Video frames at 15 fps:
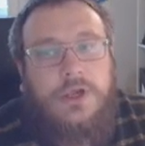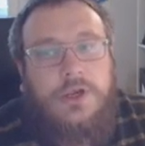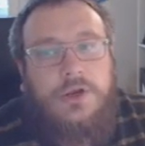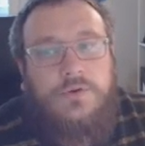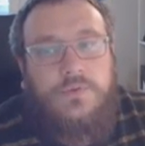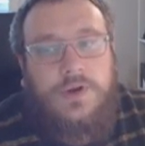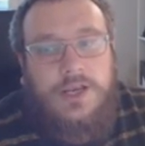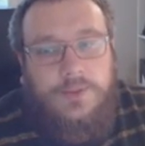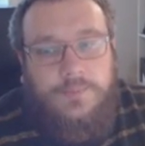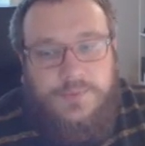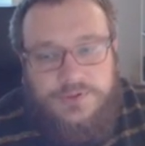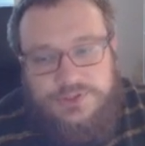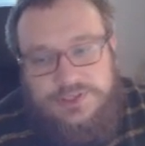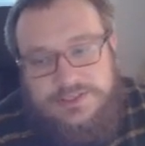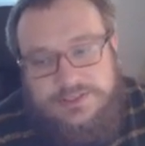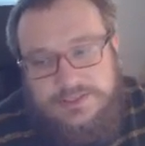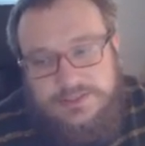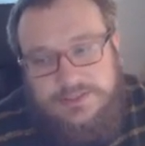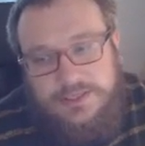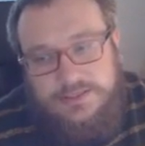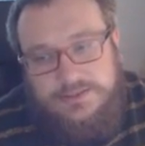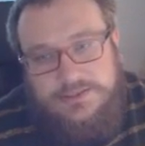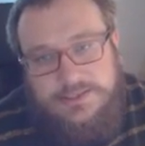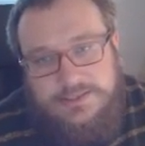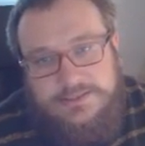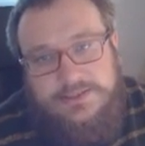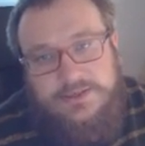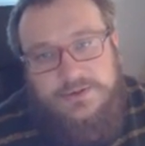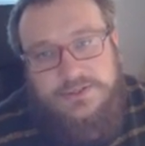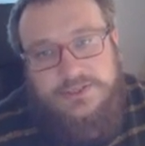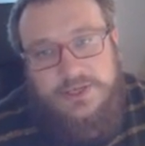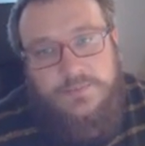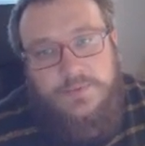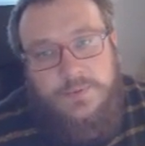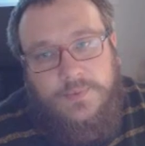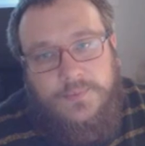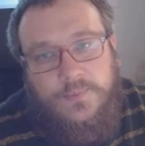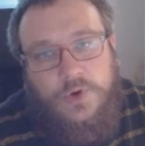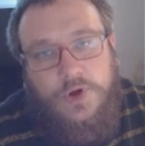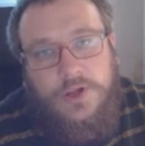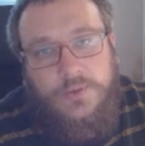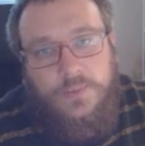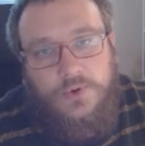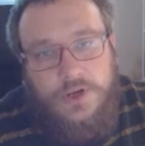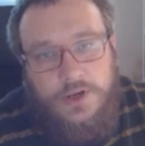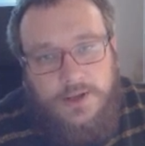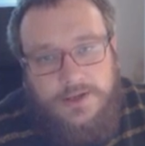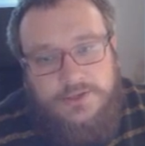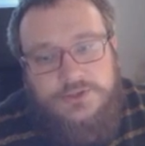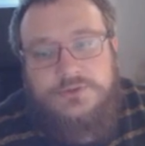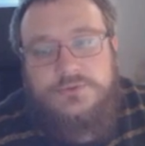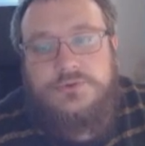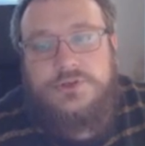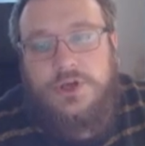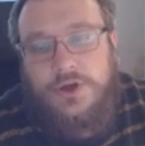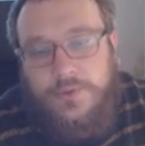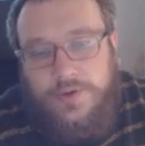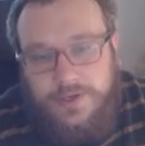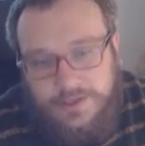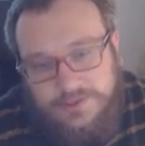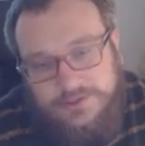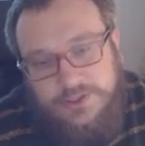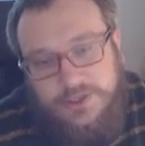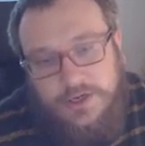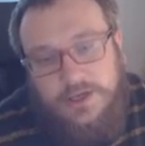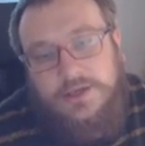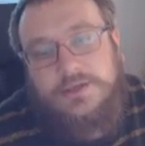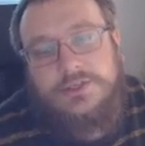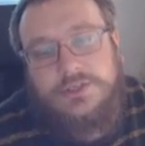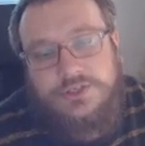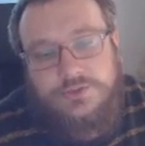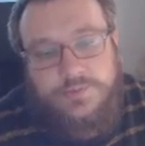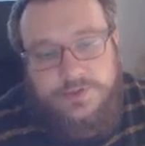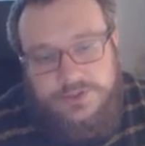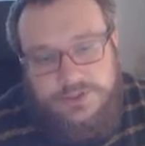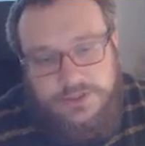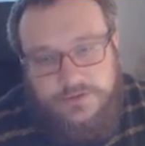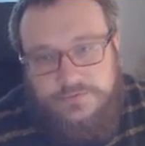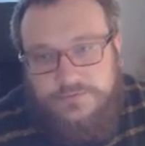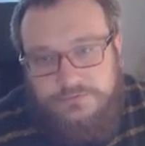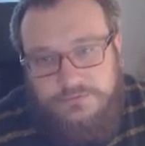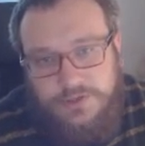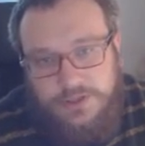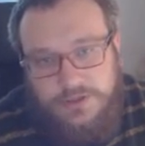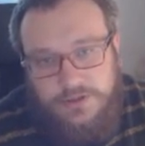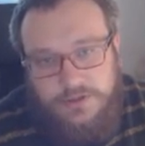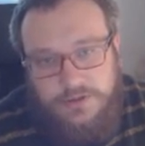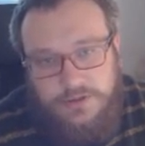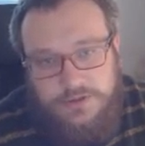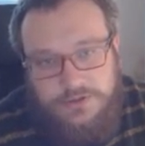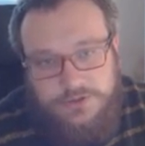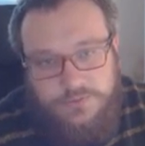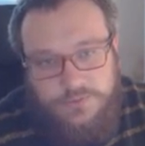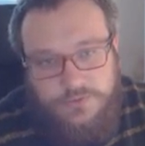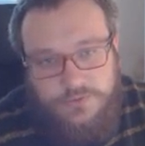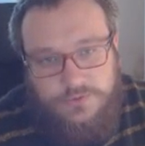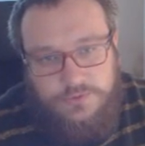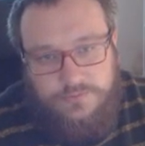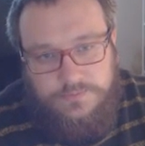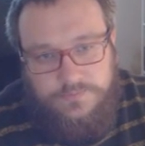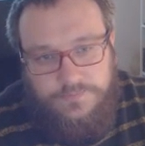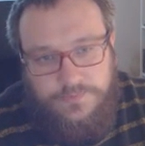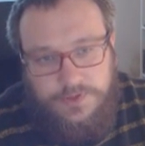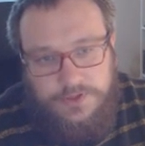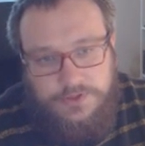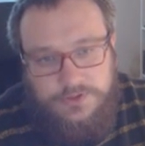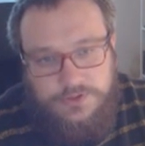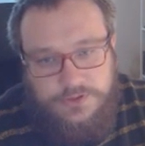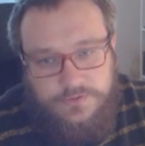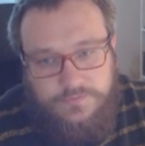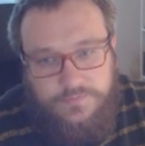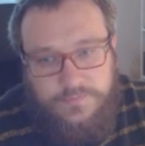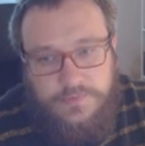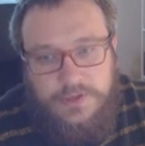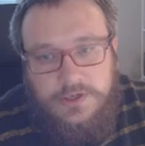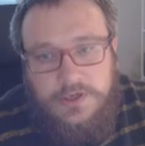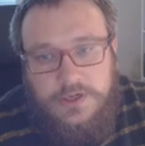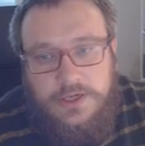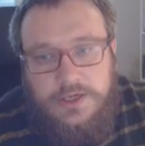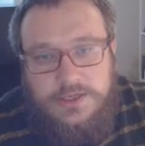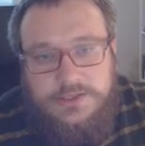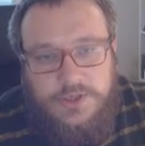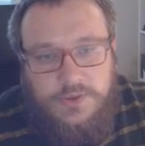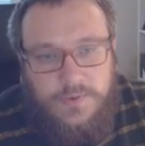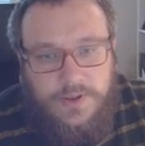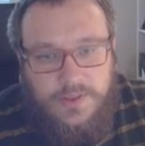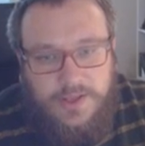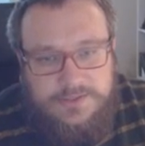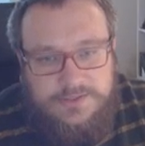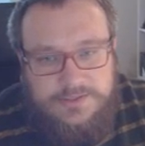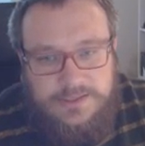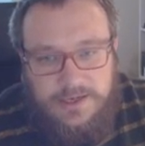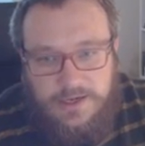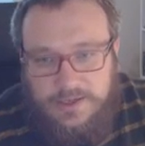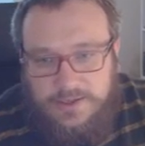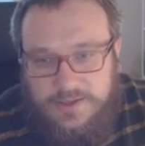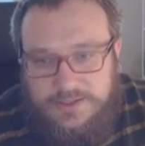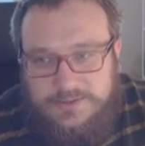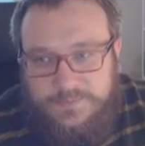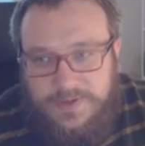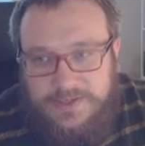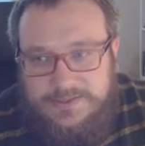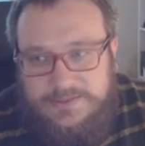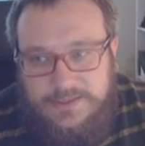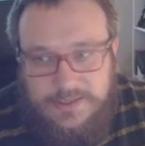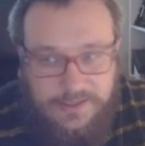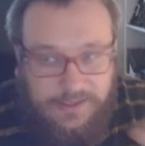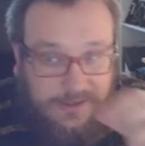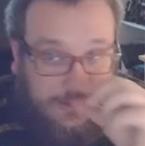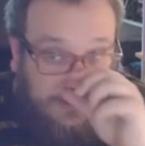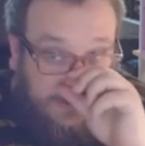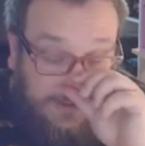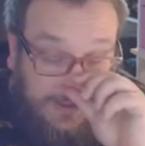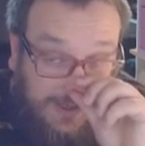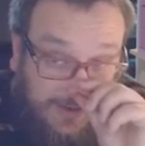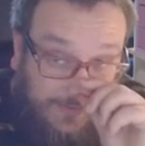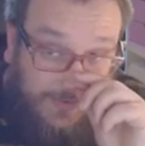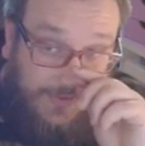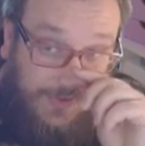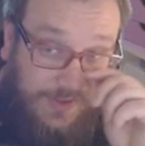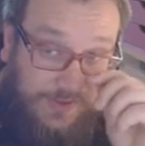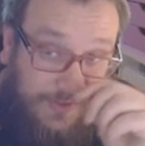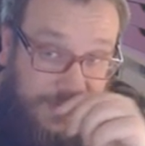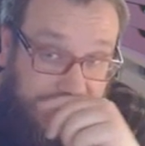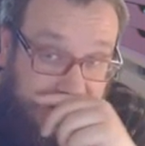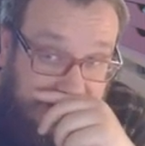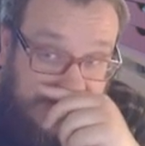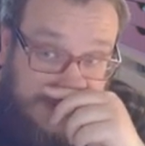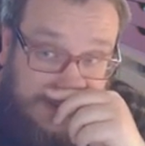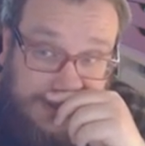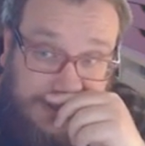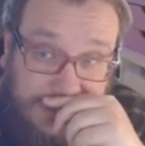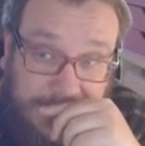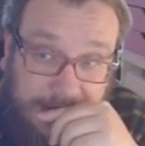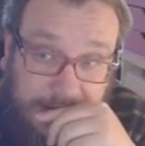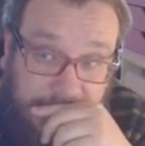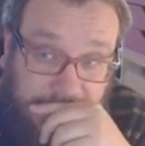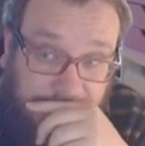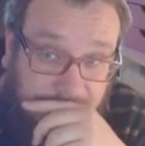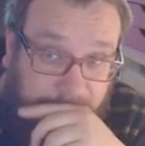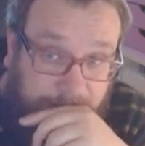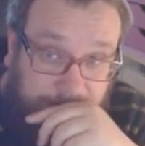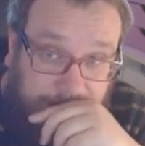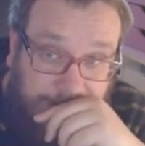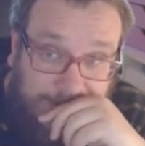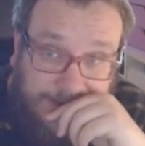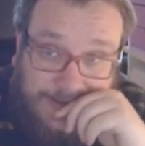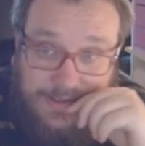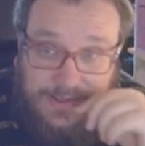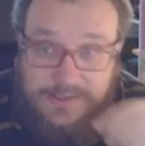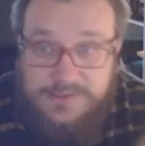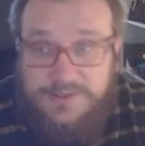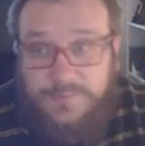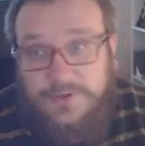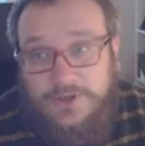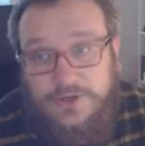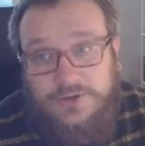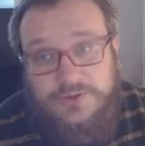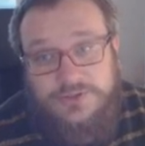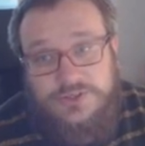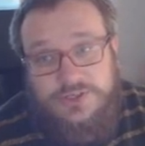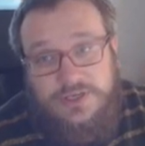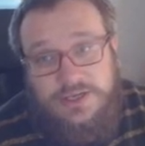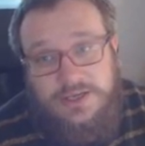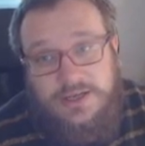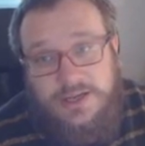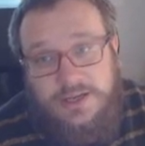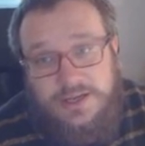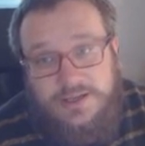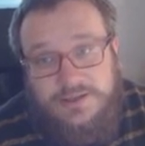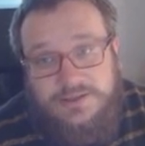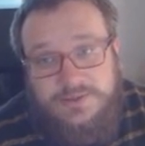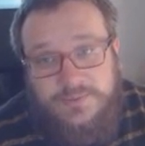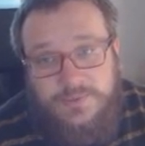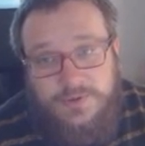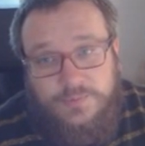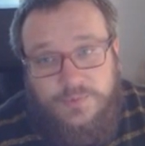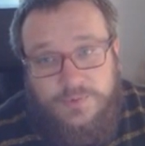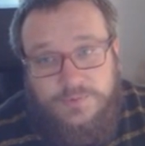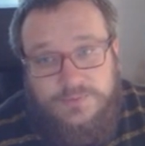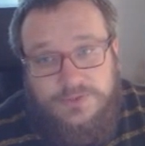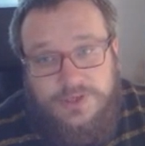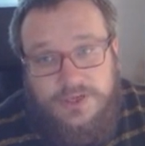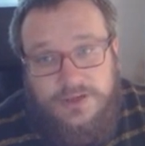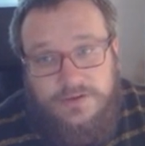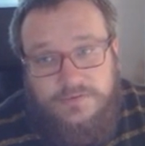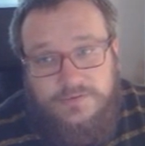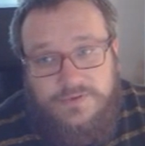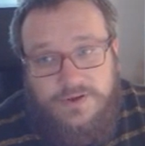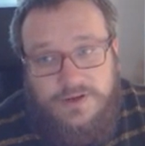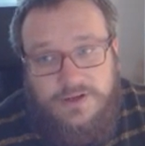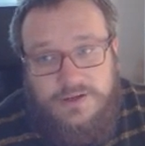really possess the skills necessary to implement what I would like to, so I need to, like, teach myself, learn some more, and that kind of stuff. So anyway, that's, like, that's basically everything that is here in this. I mean, you can see, like, some of the problems I have, like,